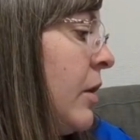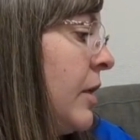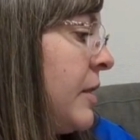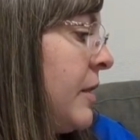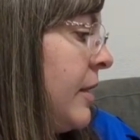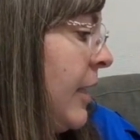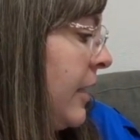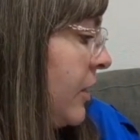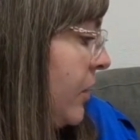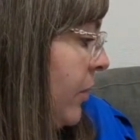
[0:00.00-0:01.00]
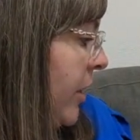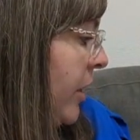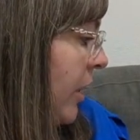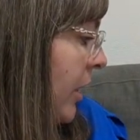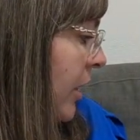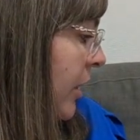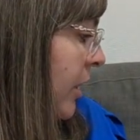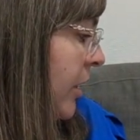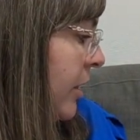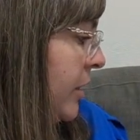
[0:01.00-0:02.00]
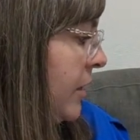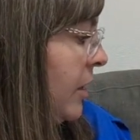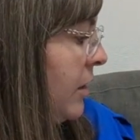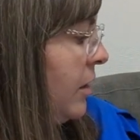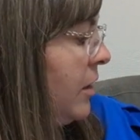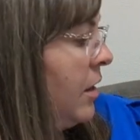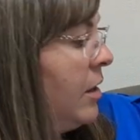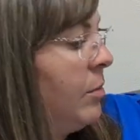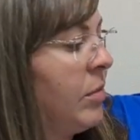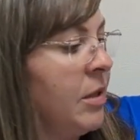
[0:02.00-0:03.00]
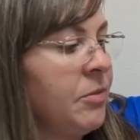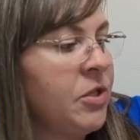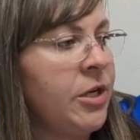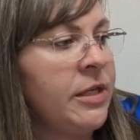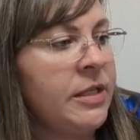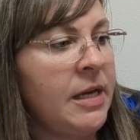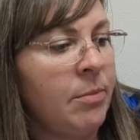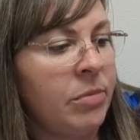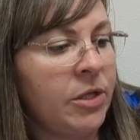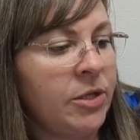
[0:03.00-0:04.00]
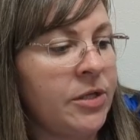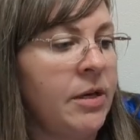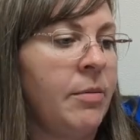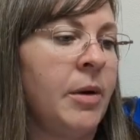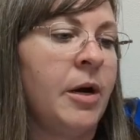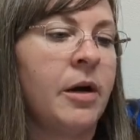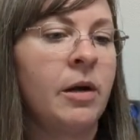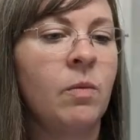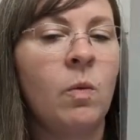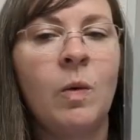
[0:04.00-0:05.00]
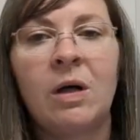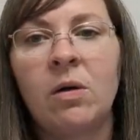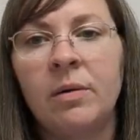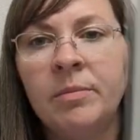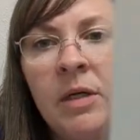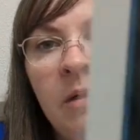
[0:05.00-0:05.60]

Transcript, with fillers: this next one is Plum Street Samplers American Welcome.